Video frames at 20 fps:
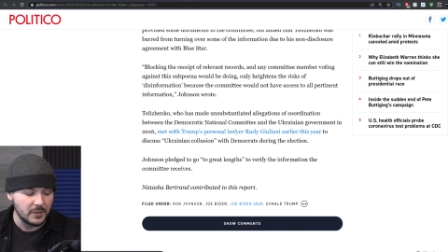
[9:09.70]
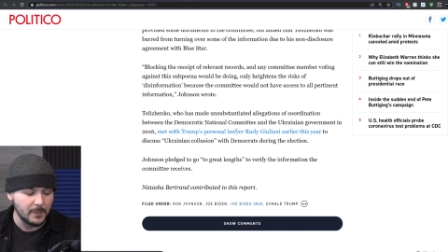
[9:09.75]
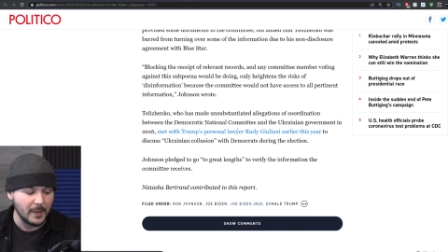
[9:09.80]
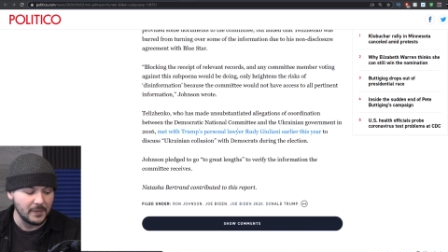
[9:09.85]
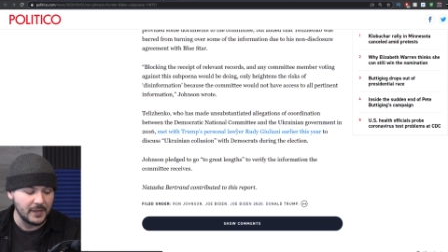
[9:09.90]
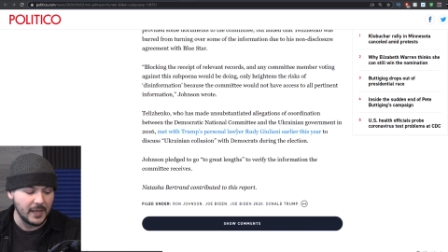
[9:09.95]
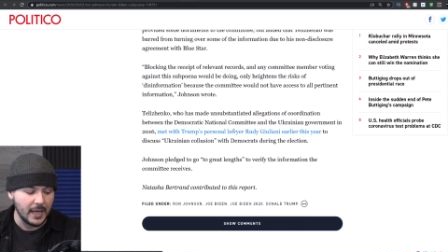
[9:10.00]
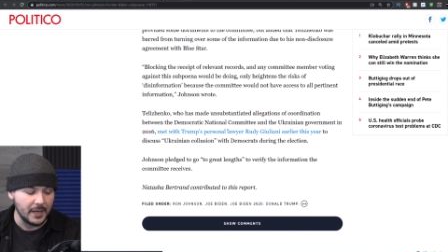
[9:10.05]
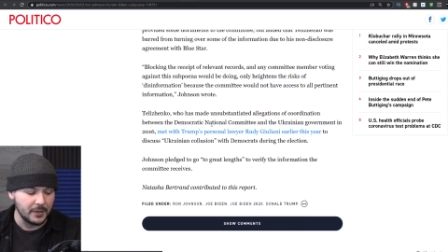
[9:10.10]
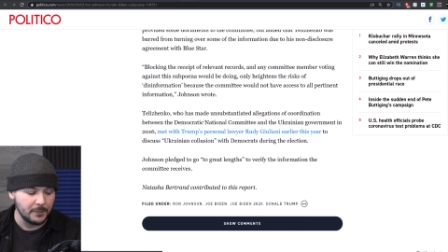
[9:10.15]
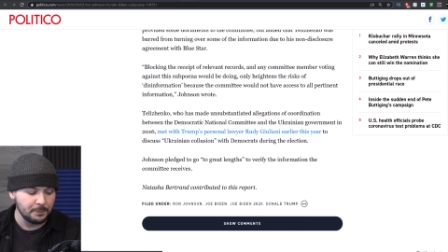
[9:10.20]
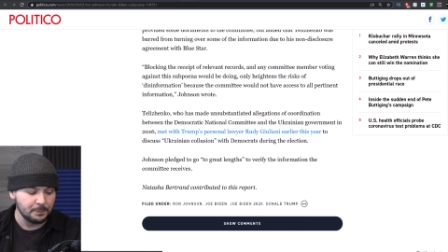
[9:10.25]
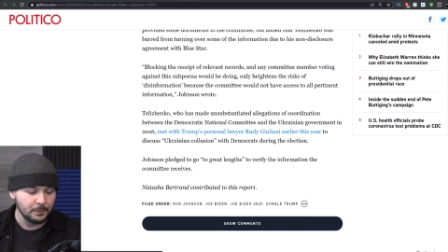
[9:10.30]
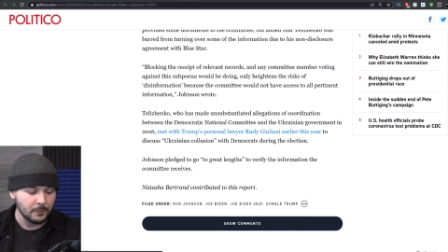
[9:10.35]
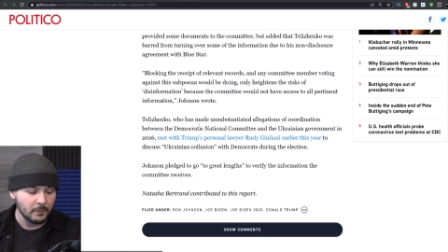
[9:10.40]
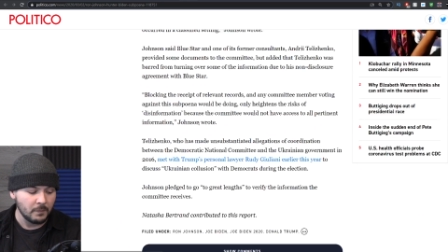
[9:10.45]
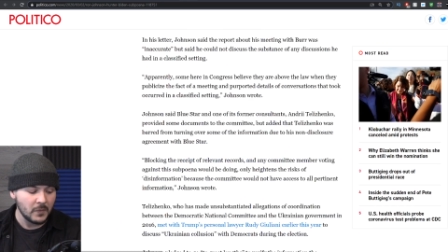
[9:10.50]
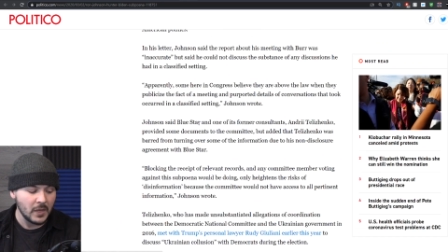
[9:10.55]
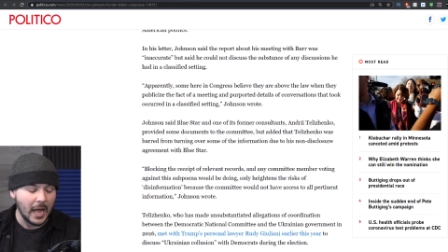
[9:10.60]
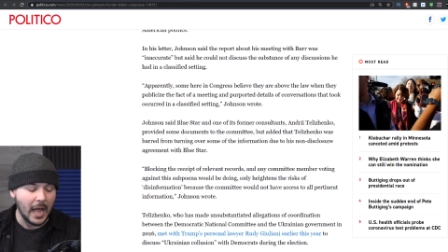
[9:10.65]
that's about the end.
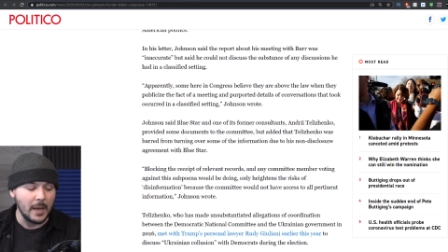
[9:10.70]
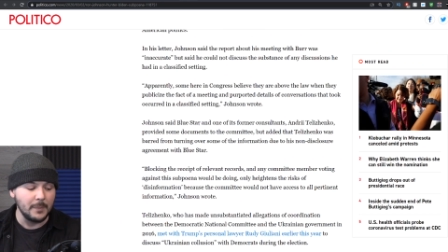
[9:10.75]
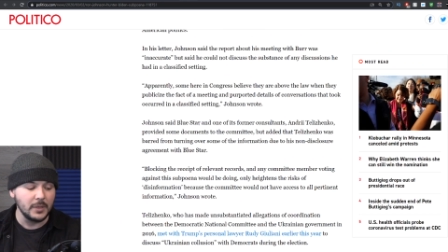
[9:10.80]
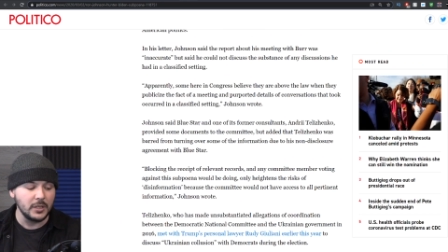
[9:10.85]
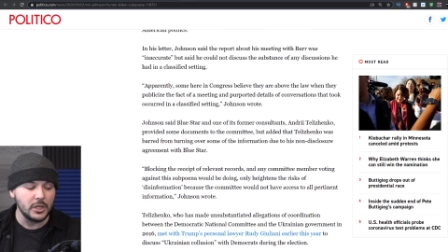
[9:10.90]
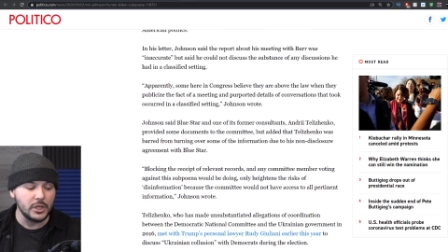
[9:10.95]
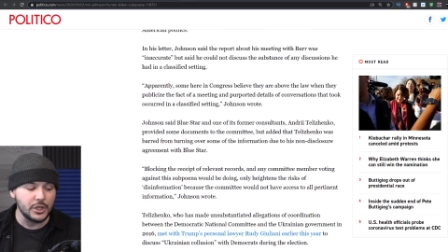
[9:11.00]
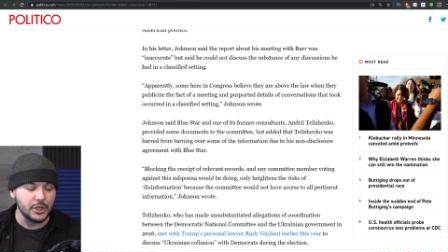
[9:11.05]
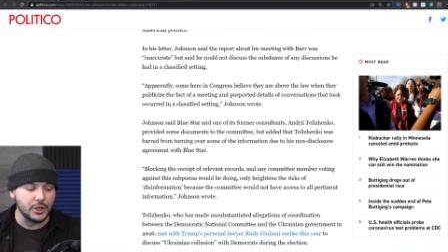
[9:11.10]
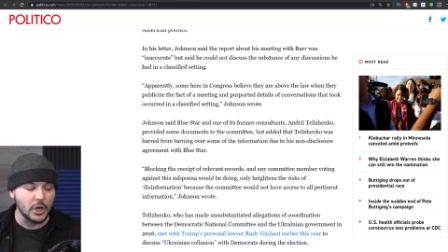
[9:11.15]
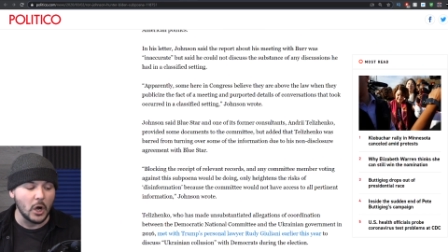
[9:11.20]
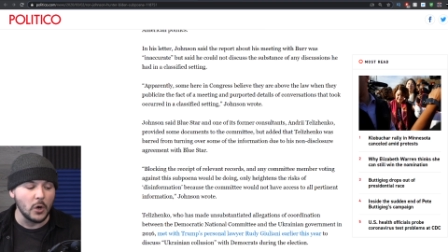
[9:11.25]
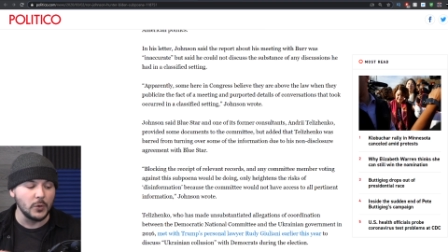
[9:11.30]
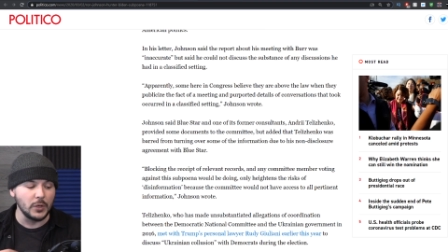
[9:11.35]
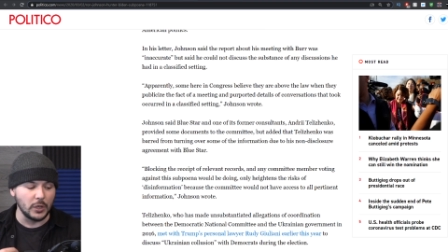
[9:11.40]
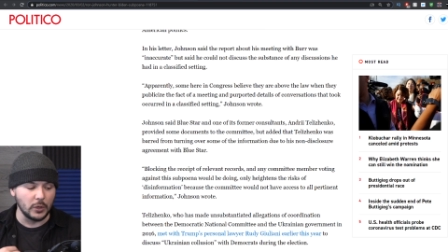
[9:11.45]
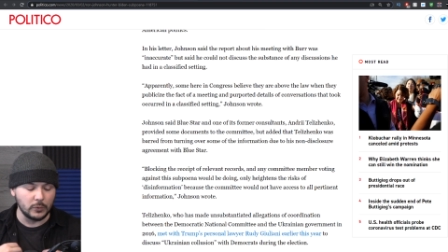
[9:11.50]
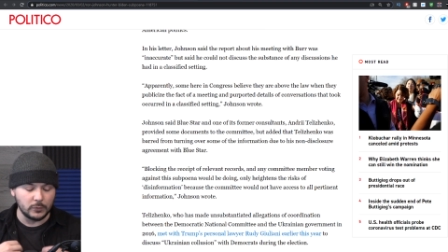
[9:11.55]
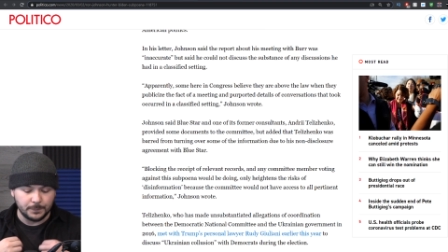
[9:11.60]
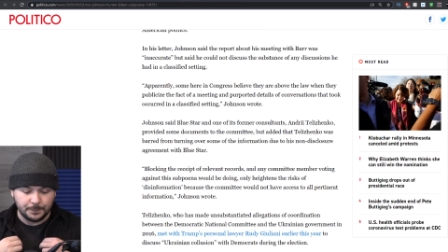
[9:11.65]
I'm going to show
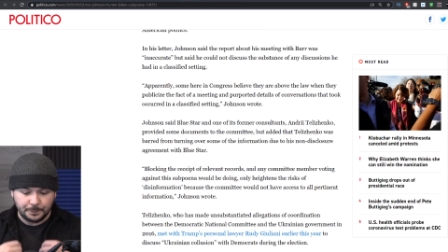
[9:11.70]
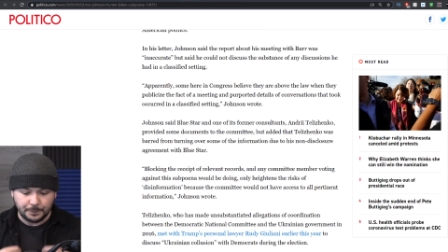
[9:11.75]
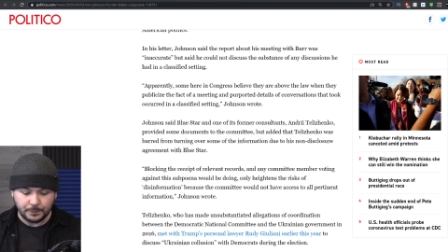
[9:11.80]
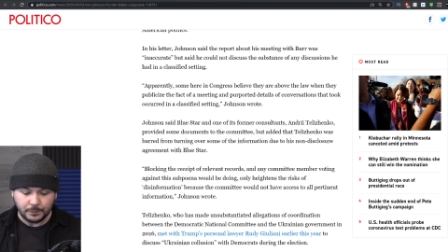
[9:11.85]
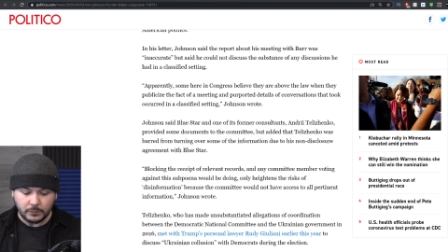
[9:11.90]
you